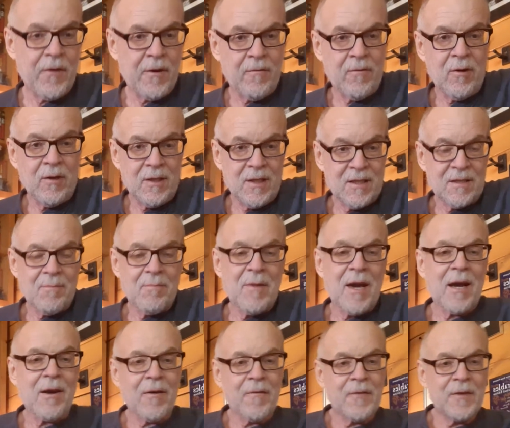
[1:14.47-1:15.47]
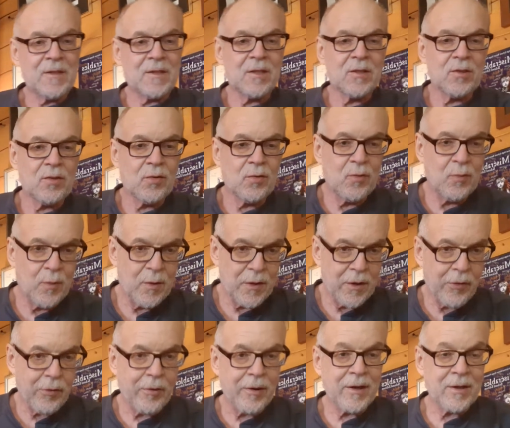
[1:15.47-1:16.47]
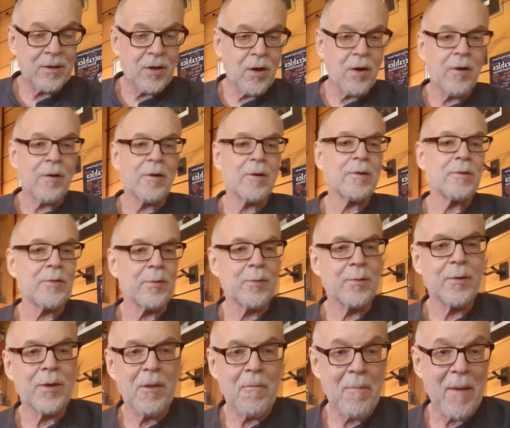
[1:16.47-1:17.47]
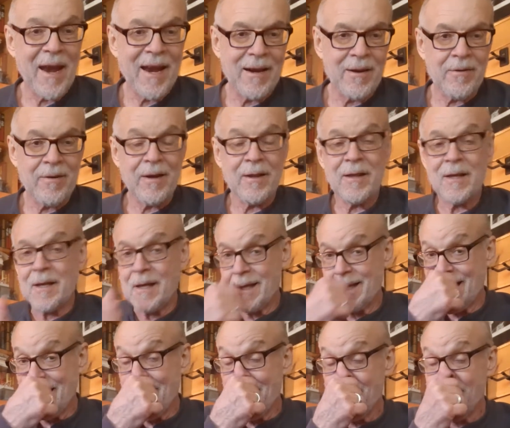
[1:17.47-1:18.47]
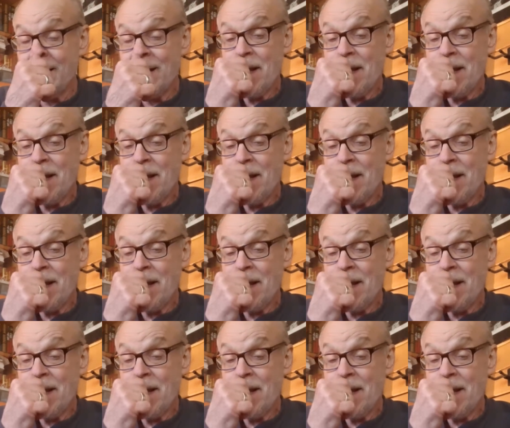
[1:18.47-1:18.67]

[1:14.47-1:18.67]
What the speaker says: It really doesn't matter if it's in tune with other guitars or with a band or anything like that.